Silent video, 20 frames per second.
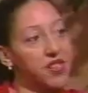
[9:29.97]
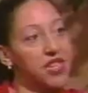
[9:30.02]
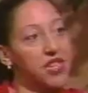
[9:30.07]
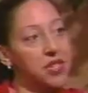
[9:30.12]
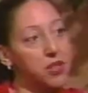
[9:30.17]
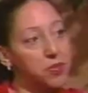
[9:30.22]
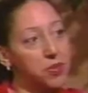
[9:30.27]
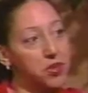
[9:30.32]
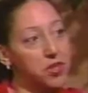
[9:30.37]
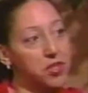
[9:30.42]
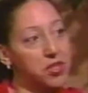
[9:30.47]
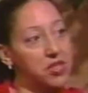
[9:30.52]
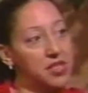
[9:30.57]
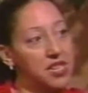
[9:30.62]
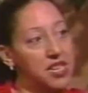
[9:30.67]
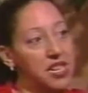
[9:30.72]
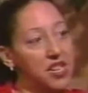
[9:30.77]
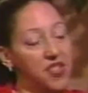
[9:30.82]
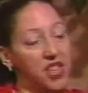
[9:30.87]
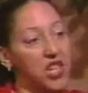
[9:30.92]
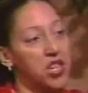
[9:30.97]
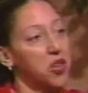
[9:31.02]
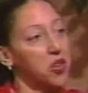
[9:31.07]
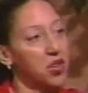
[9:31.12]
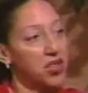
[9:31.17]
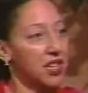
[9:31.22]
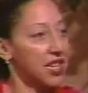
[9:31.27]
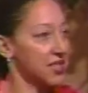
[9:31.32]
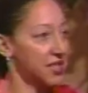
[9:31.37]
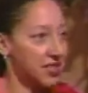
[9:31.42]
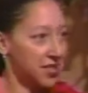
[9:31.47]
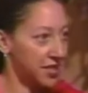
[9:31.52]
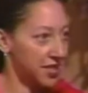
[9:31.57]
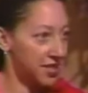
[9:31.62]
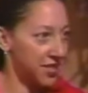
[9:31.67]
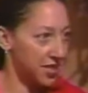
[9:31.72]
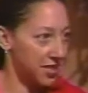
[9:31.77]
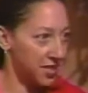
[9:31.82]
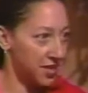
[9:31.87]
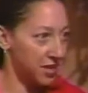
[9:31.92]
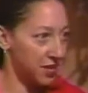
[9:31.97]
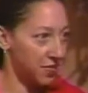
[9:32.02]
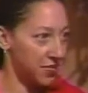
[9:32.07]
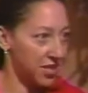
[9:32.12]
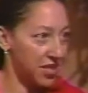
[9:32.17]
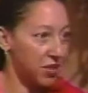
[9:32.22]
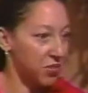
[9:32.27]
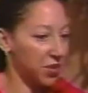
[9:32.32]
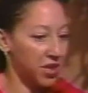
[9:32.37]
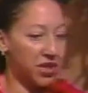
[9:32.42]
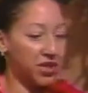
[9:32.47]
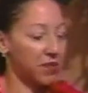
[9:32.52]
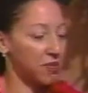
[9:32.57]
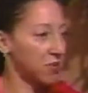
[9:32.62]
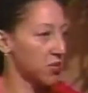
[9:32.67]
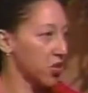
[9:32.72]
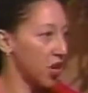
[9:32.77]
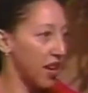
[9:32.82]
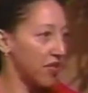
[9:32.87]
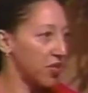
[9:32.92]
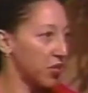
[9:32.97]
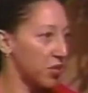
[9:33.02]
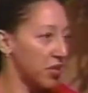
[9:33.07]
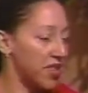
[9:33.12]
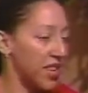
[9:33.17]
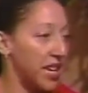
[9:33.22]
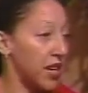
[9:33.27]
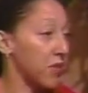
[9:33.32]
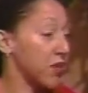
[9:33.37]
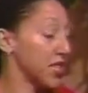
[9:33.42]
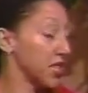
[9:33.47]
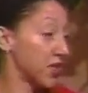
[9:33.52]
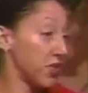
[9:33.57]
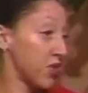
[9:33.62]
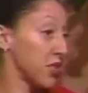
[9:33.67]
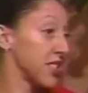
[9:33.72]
available that utilizes the systems that we travel with anyways.